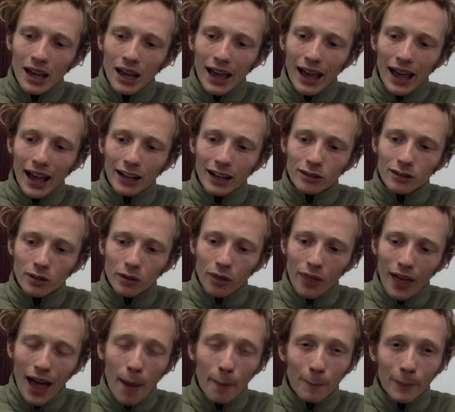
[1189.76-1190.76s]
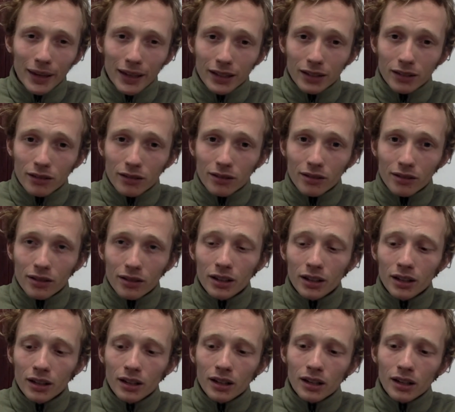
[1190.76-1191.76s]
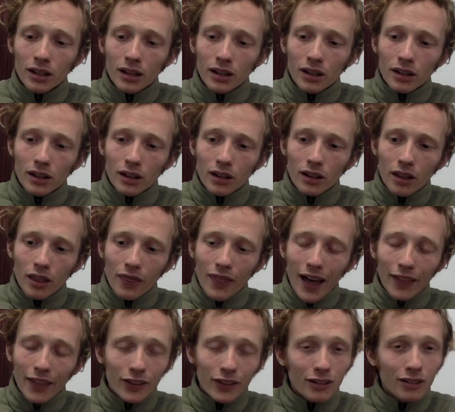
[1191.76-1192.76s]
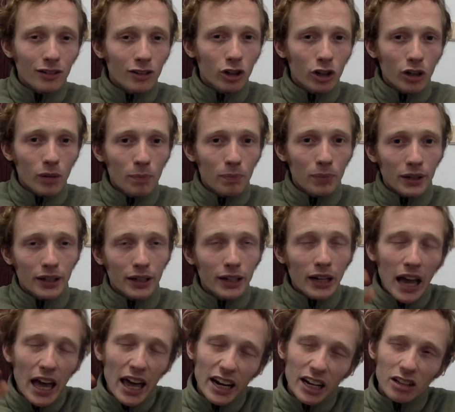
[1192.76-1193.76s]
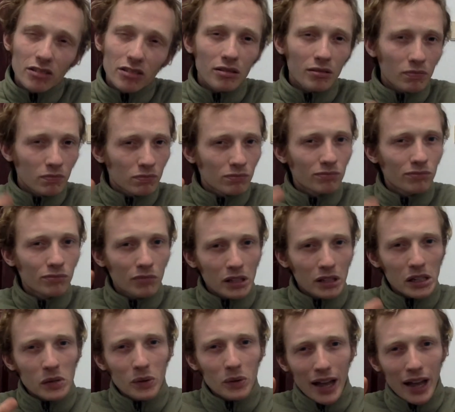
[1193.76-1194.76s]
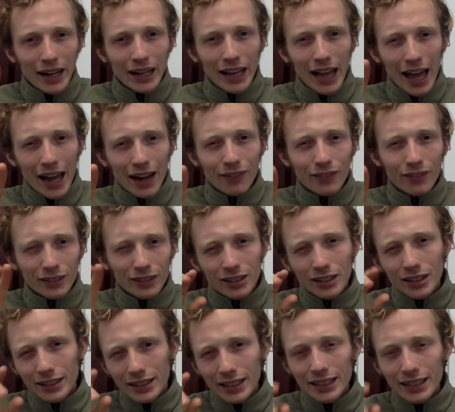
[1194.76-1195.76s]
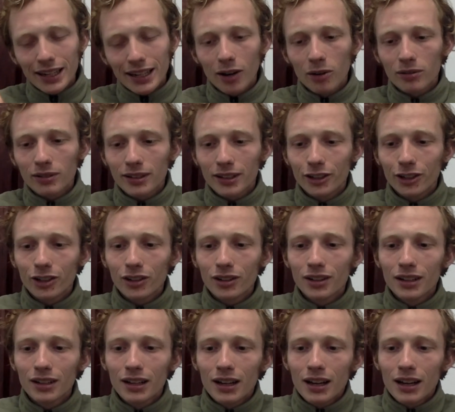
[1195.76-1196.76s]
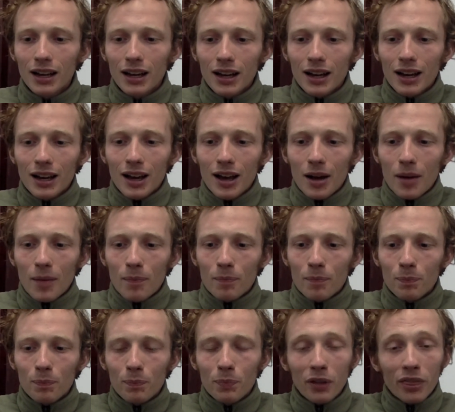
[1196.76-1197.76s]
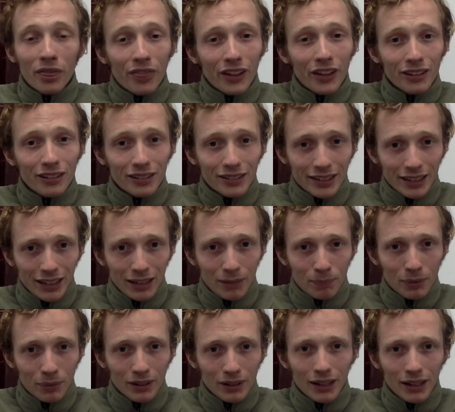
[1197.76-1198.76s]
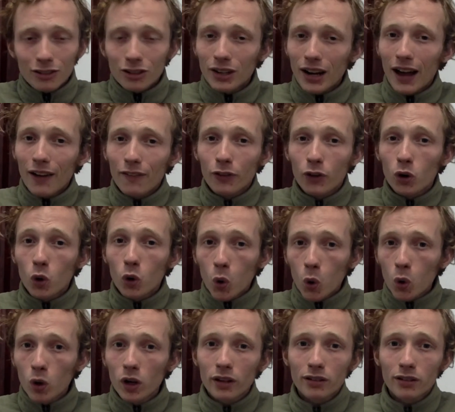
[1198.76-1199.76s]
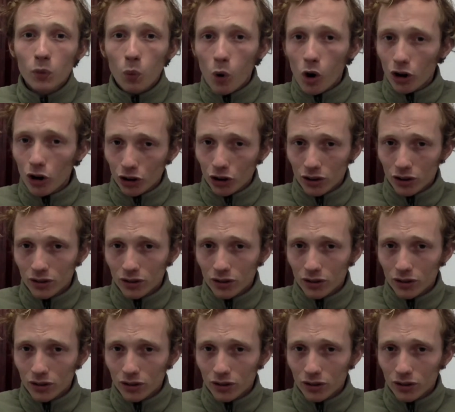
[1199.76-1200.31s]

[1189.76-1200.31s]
And so that means that this is going to be, and it's we're getting kind of into details here. But this steep is going to have the coolest water